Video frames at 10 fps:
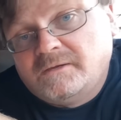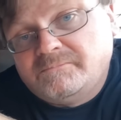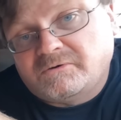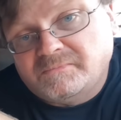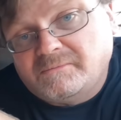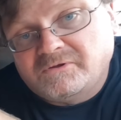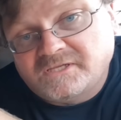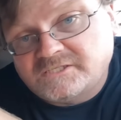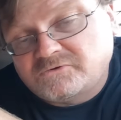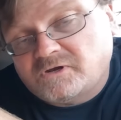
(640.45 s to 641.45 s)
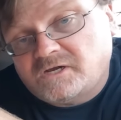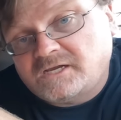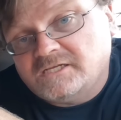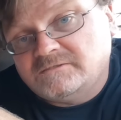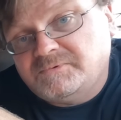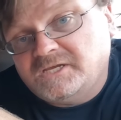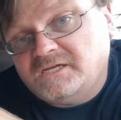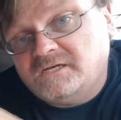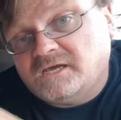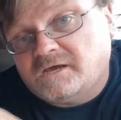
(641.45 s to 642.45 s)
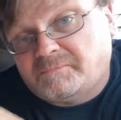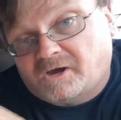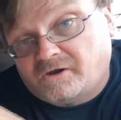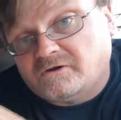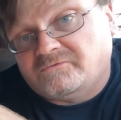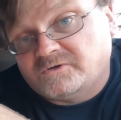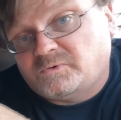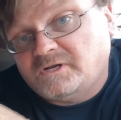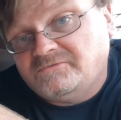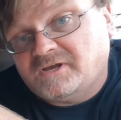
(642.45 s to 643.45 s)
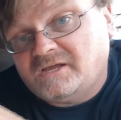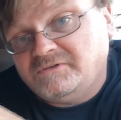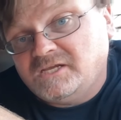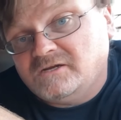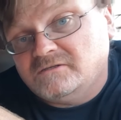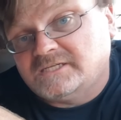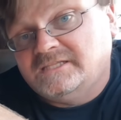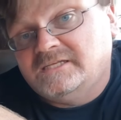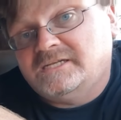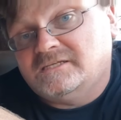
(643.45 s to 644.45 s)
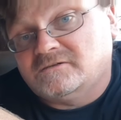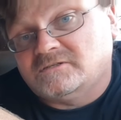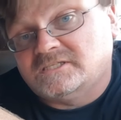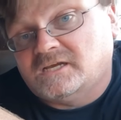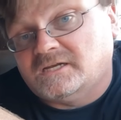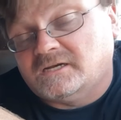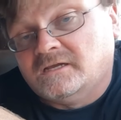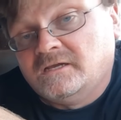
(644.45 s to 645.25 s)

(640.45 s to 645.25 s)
but remember, this truck has been apart for 25 years in the desert sun.